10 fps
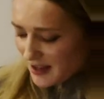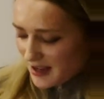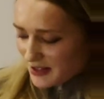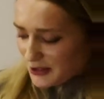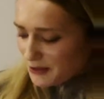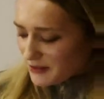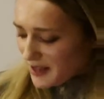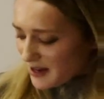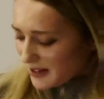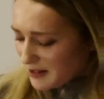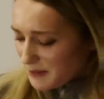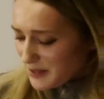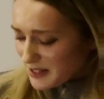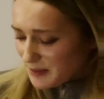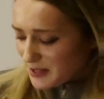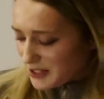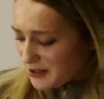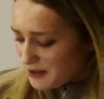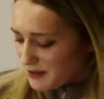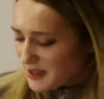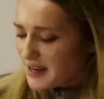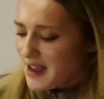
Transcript: So that kind of brings me to the